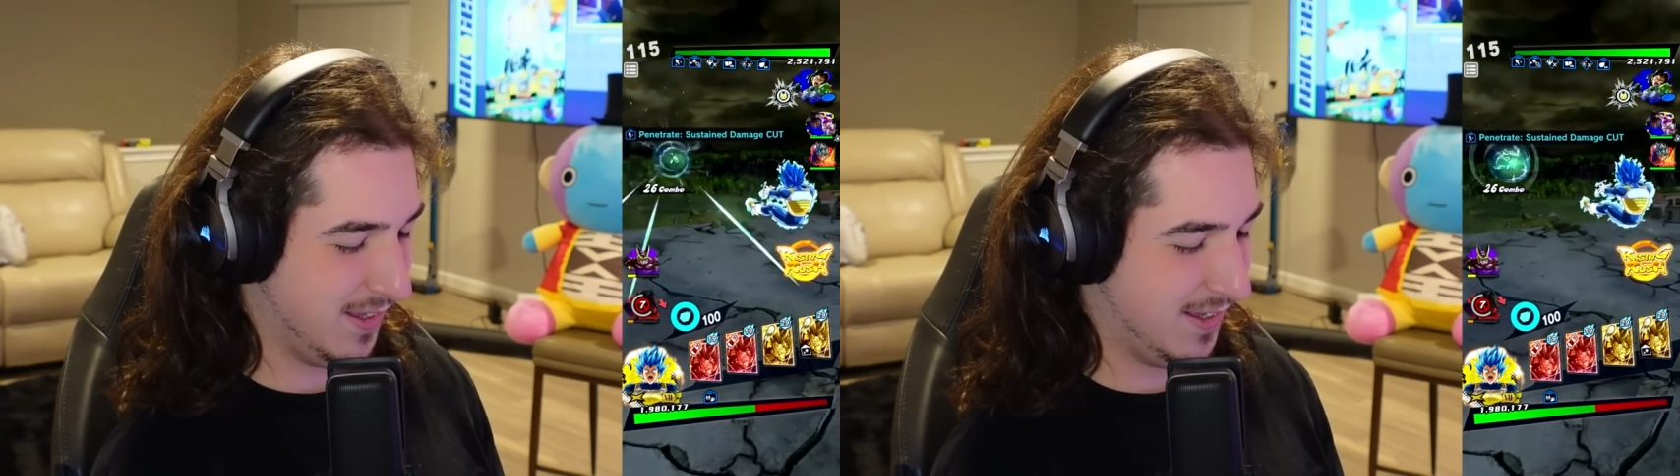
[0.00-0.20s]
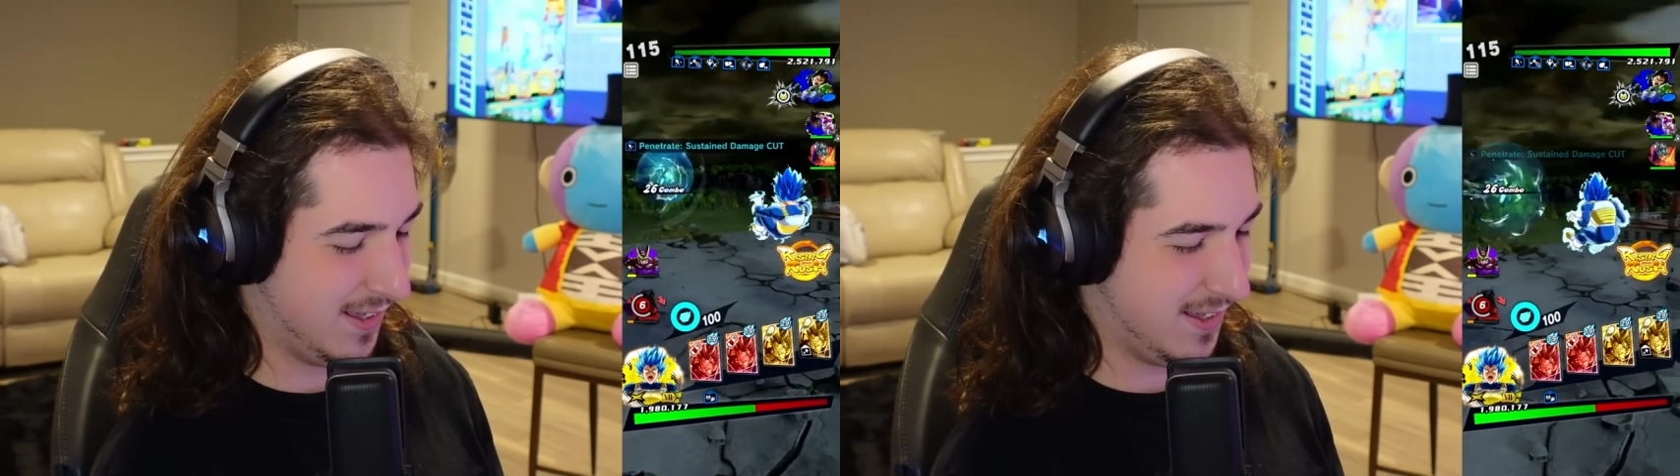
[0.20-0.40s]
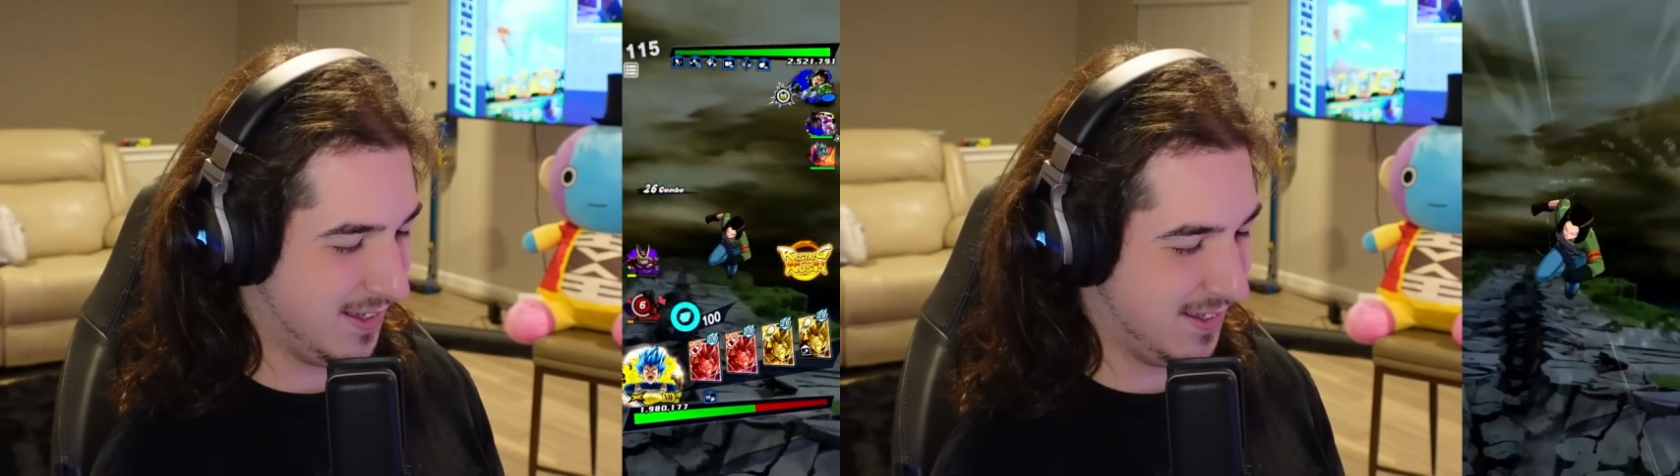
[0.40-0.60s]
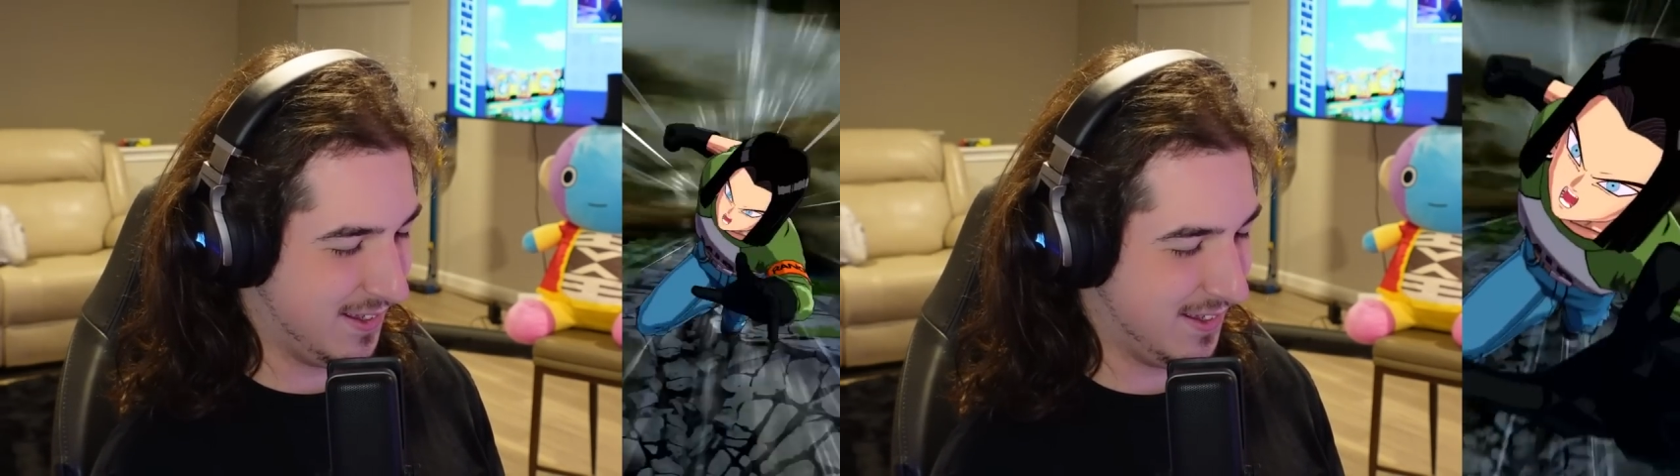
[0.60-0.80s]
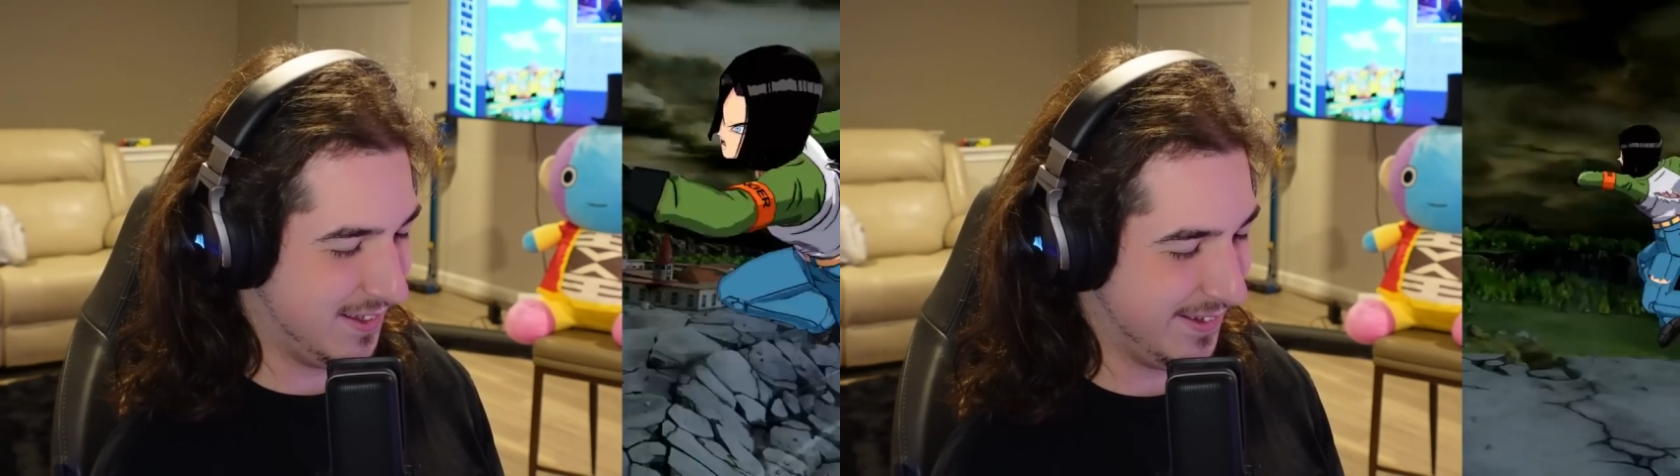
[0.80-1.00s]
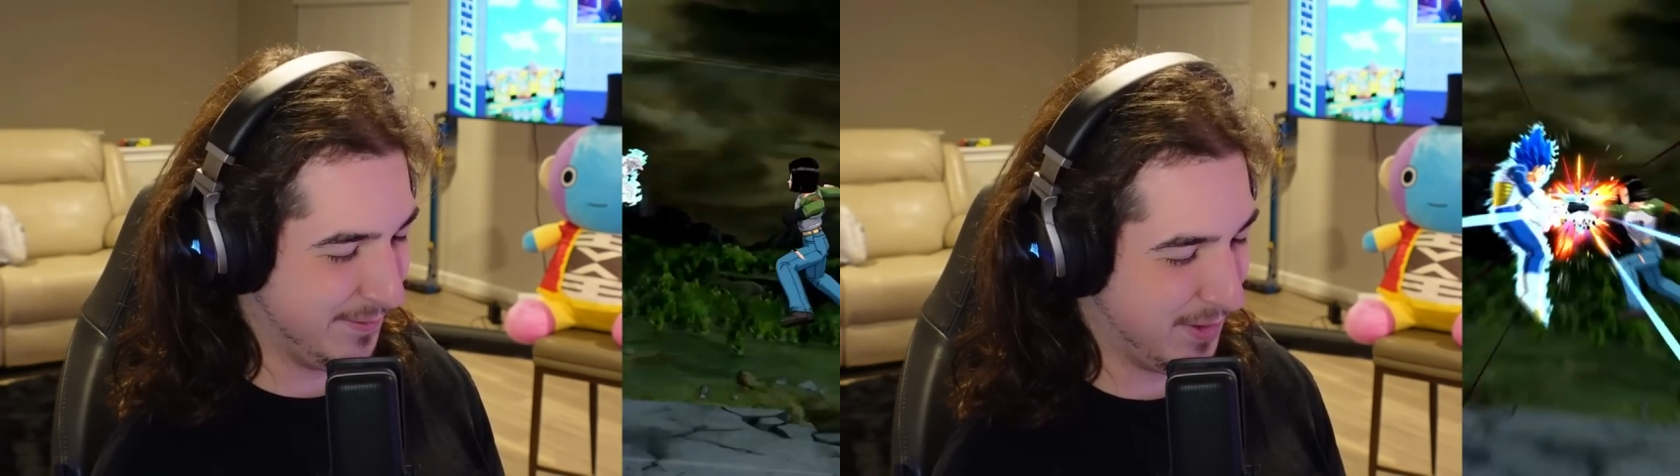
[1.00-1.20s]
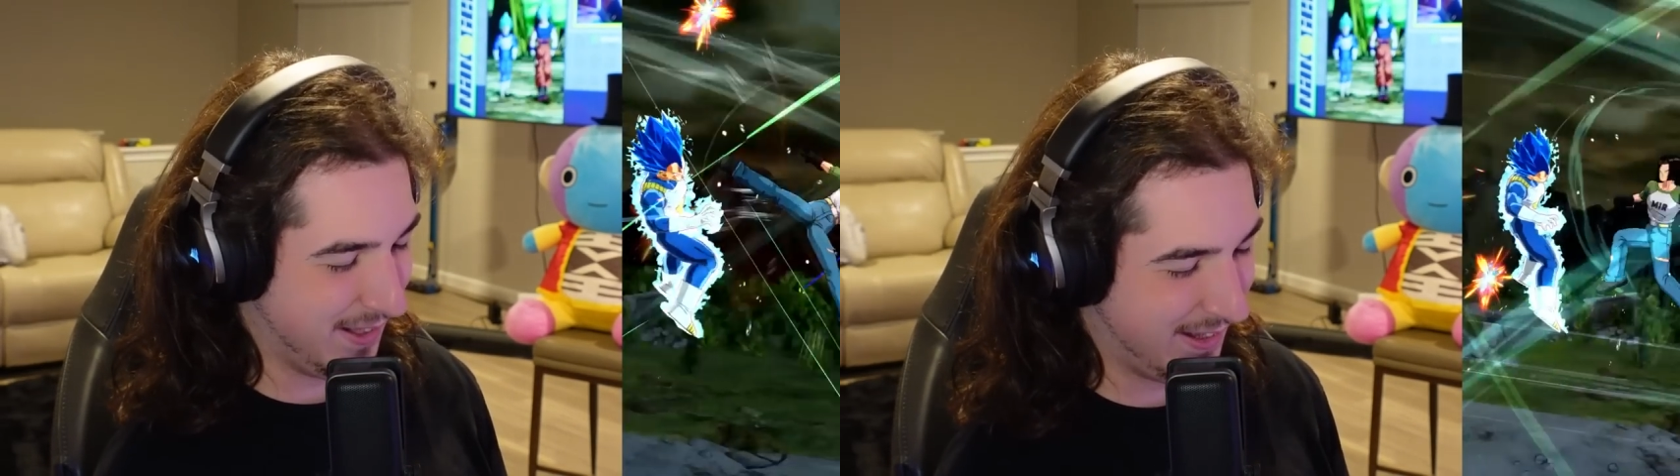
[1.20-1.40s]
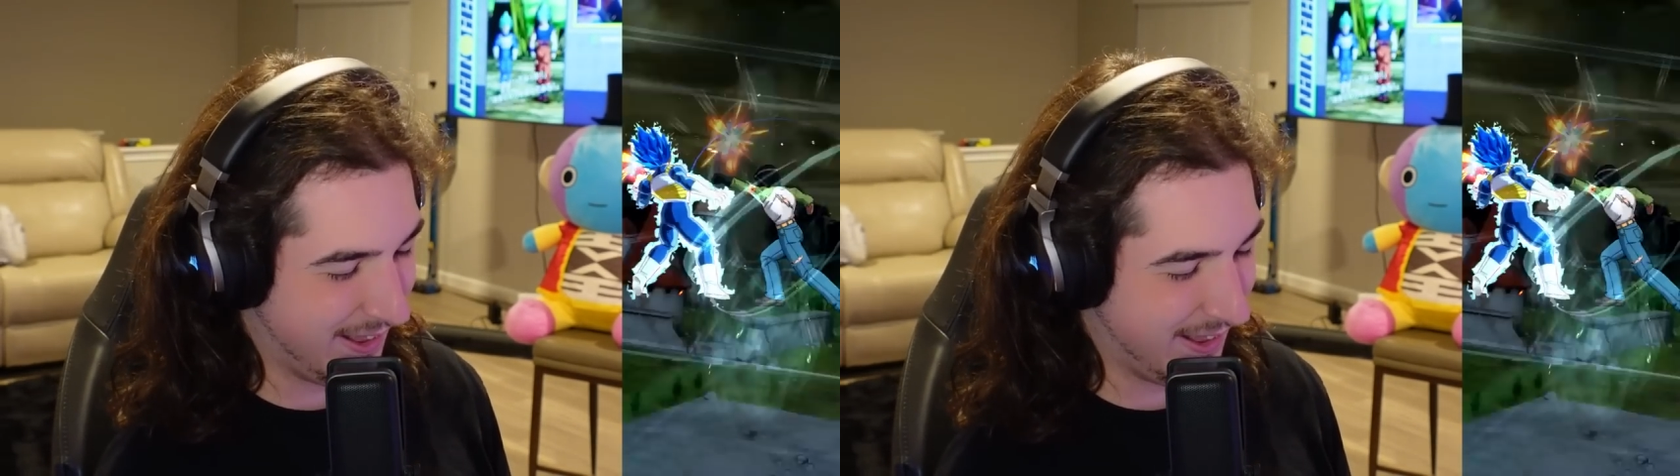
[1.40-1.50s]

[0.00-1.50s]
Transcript: I'm gonna let